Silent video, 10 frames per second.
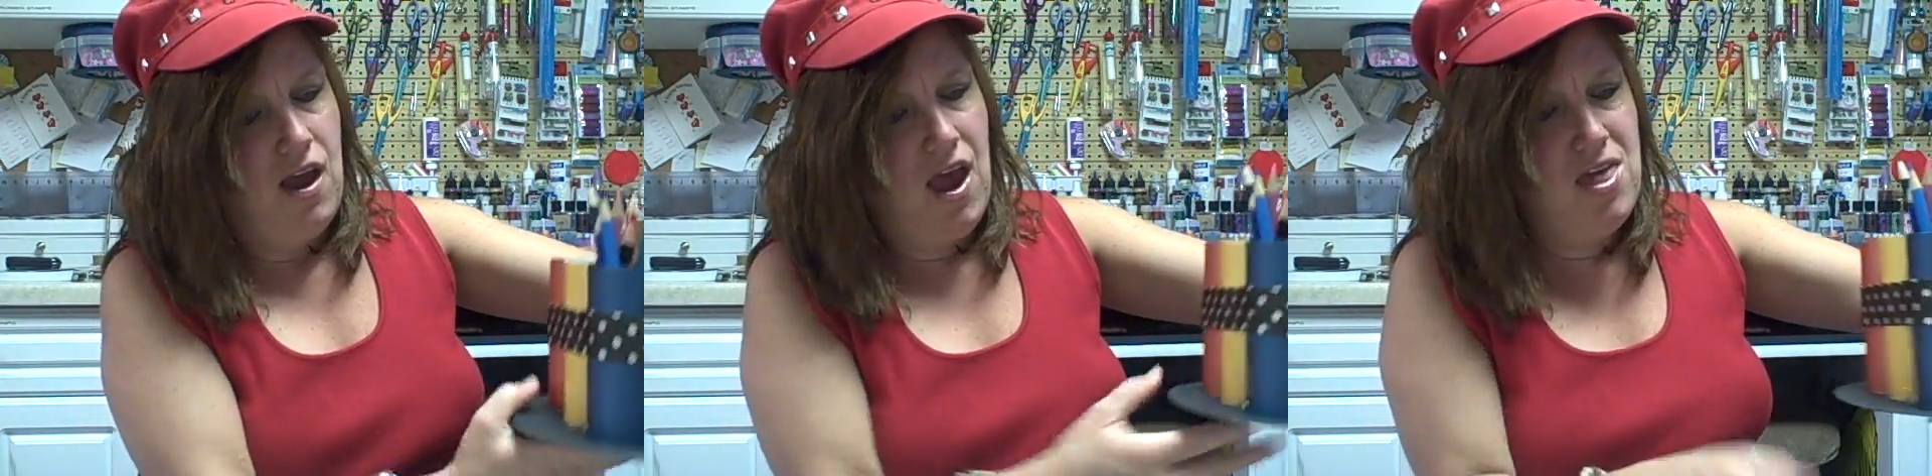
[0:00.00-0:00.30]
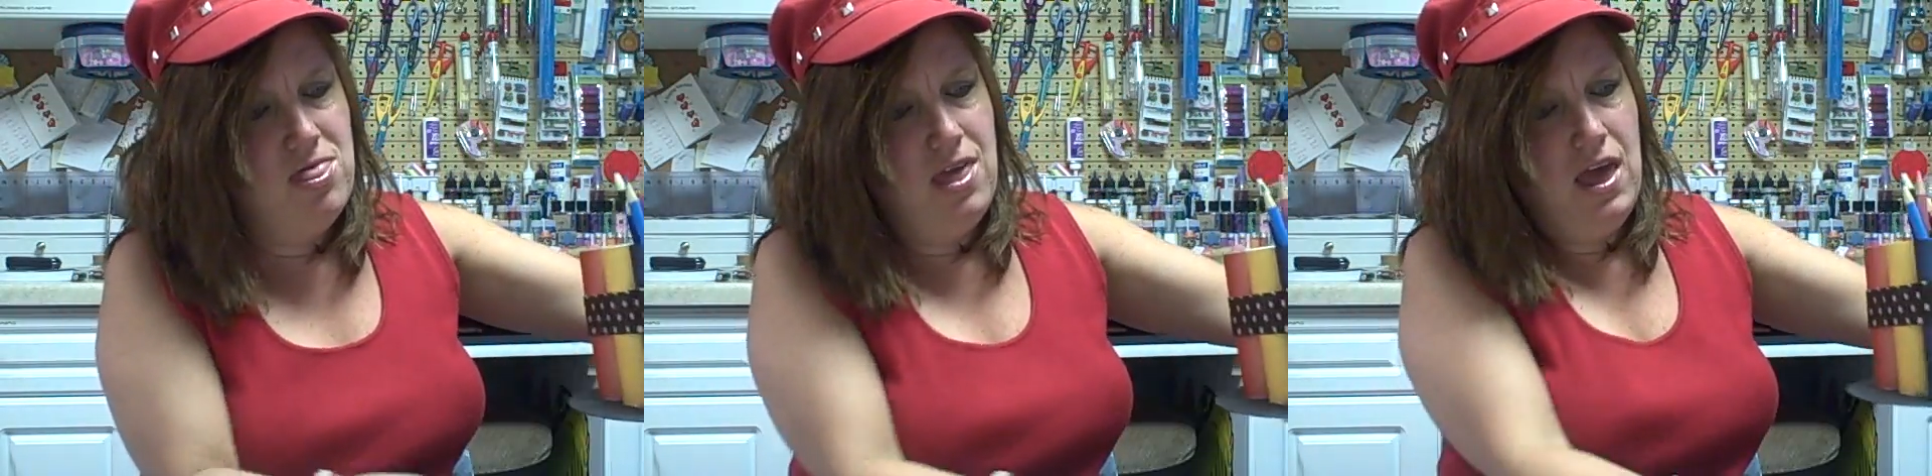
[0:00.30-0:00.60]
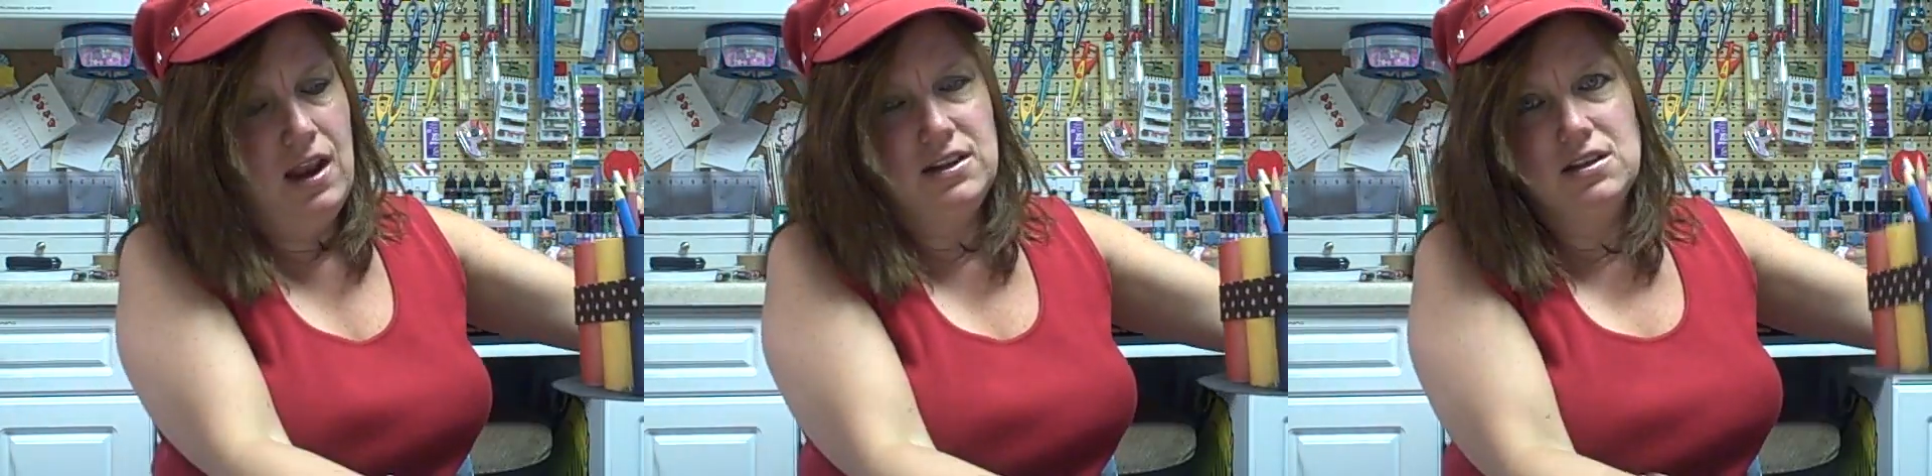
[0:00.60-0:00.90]
And
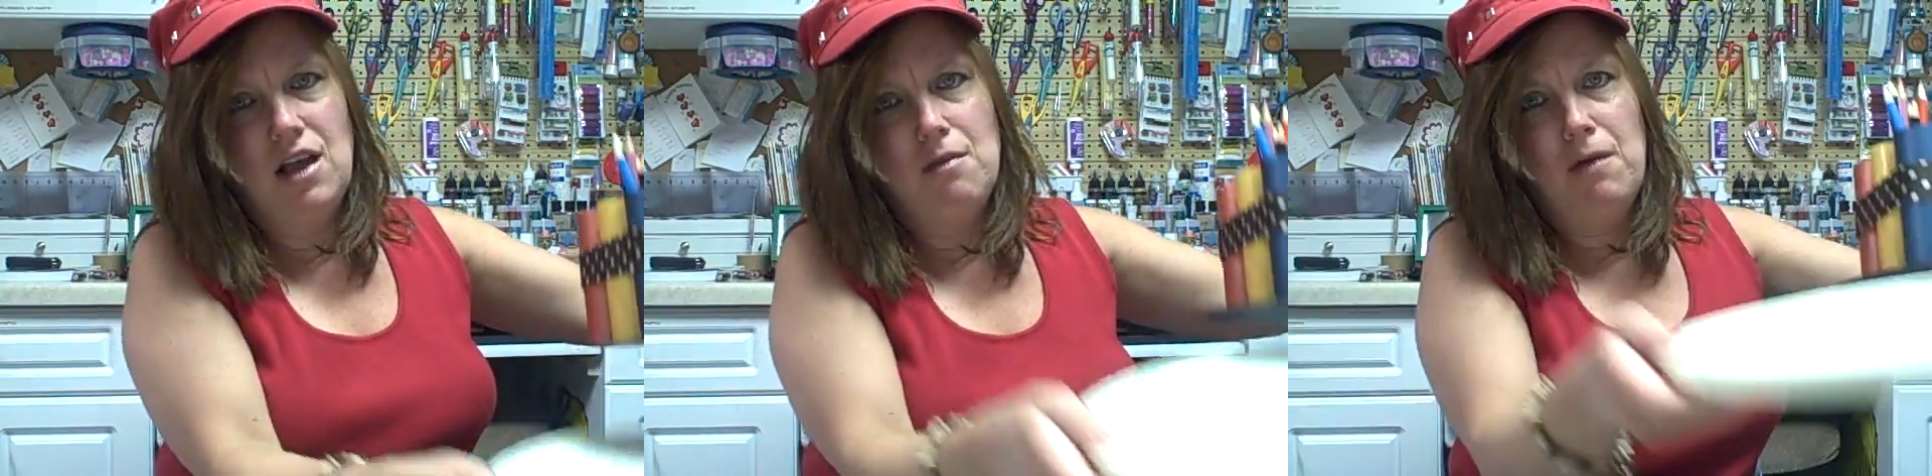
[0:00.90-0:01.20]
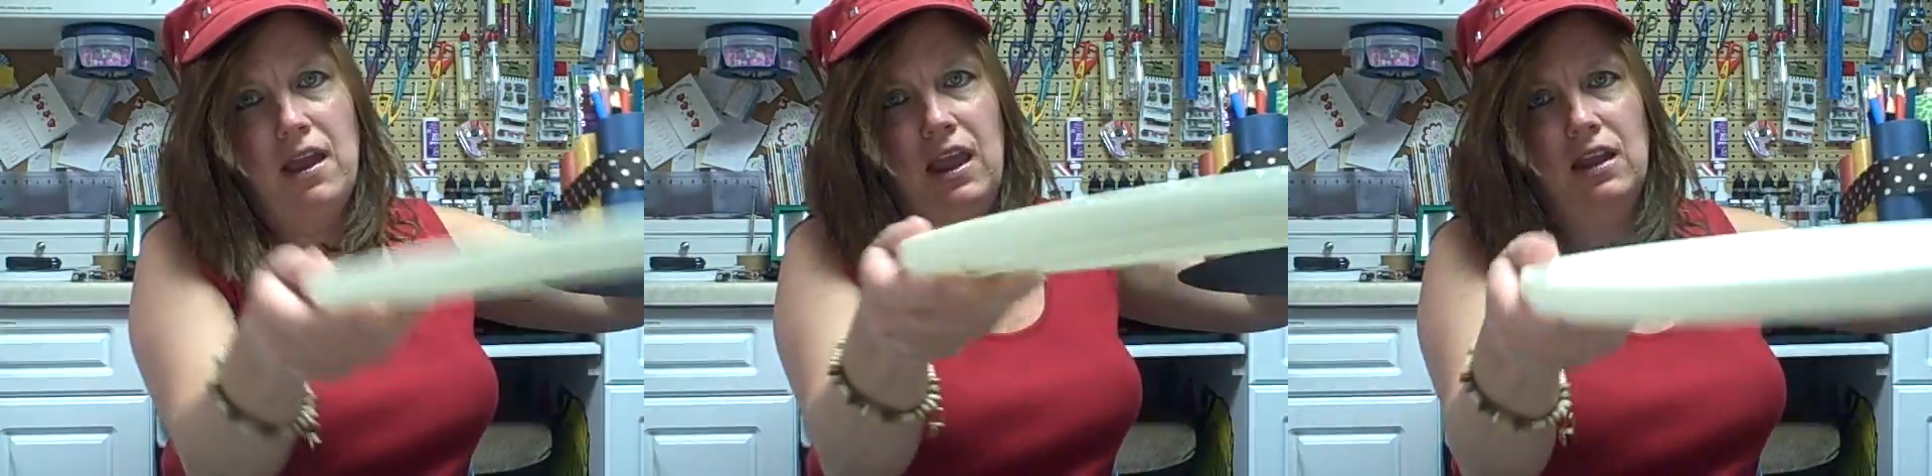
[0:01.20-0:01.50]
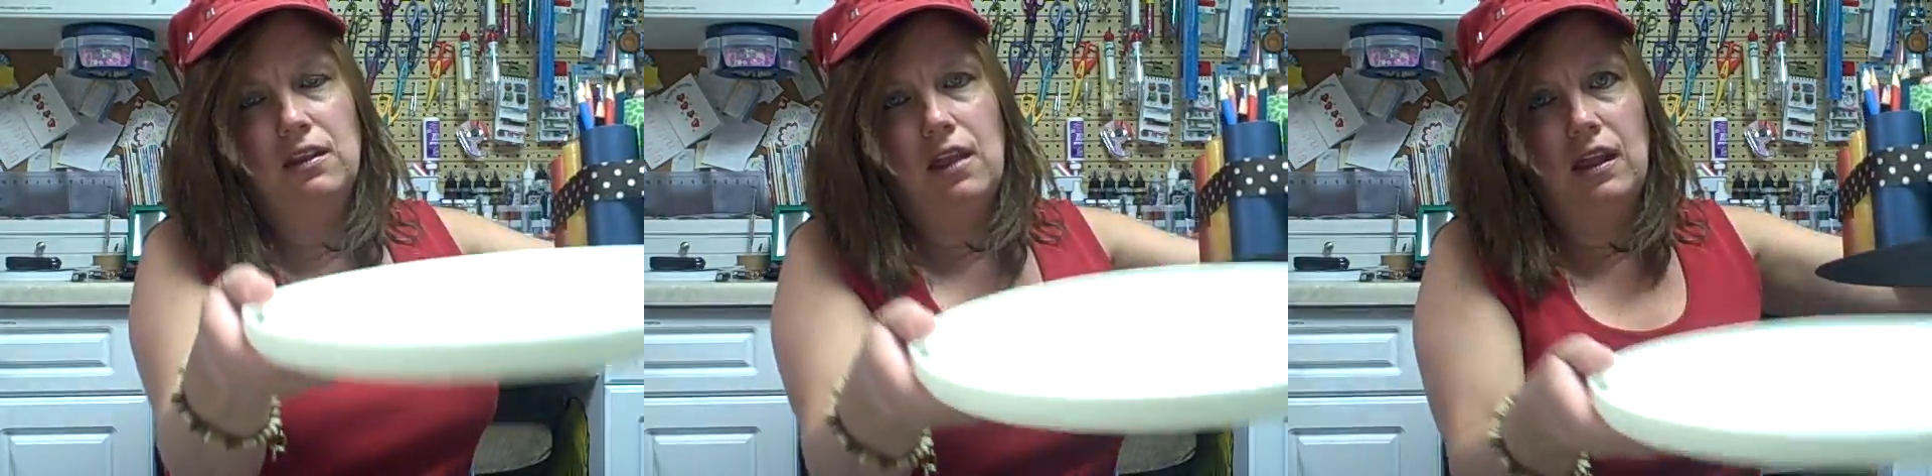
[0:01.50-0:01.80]
then I just got my
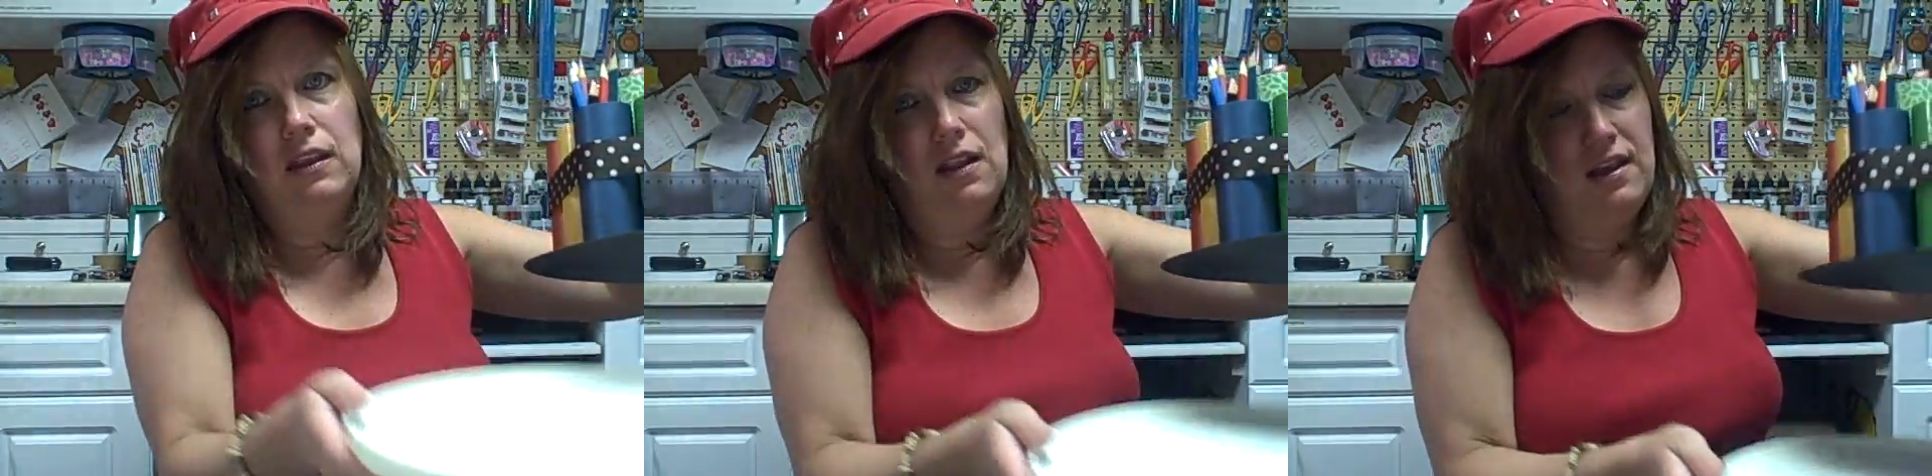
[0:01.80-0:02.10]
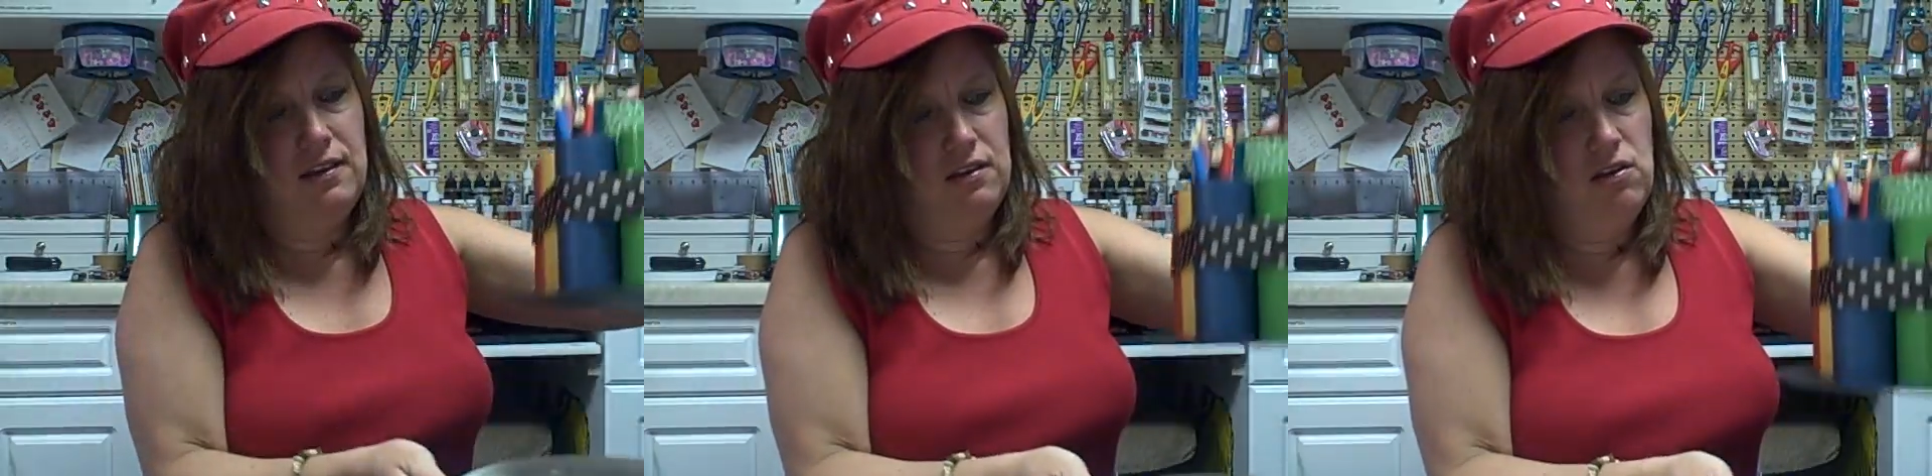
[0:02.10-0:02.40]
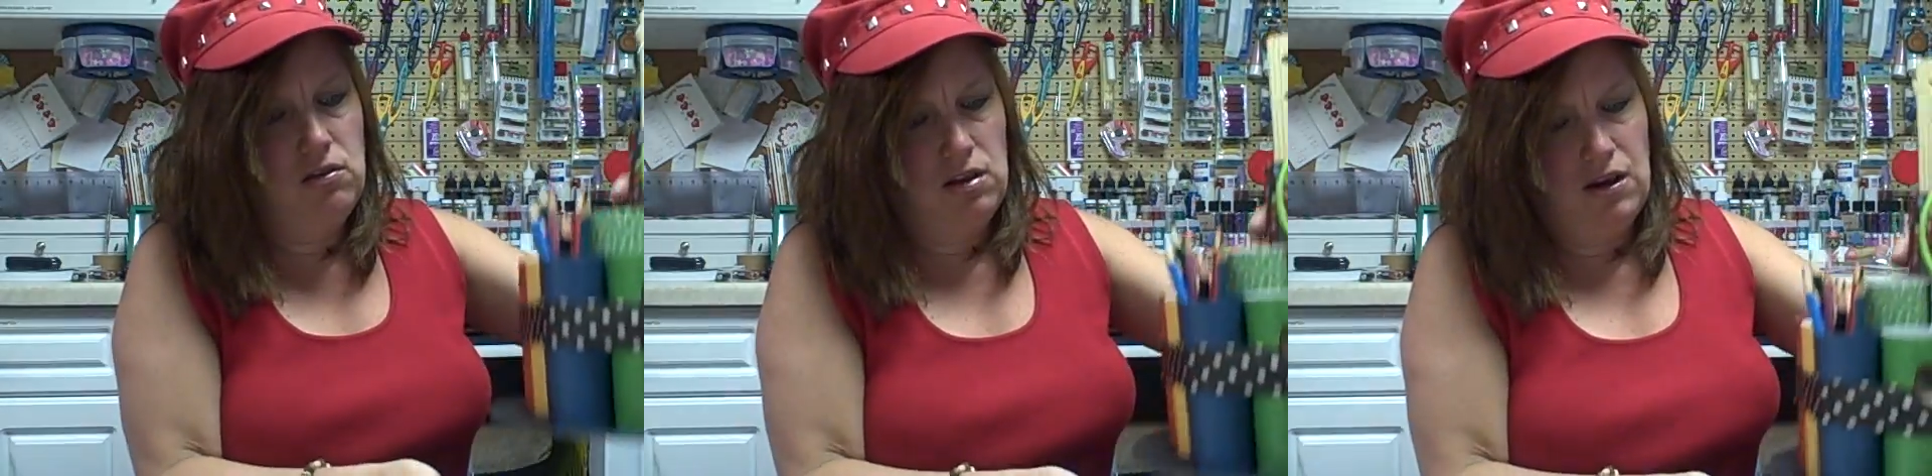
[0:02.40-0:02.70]
handy dandy Lazy
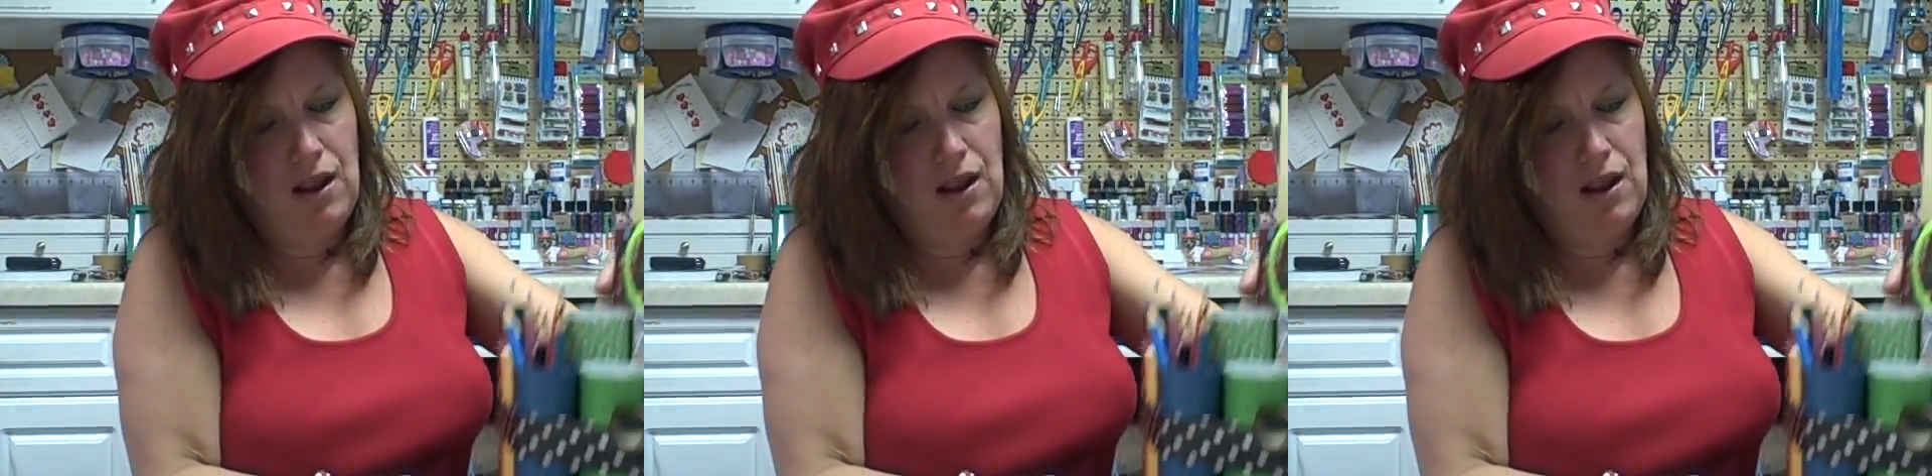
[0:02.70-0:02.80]
Susan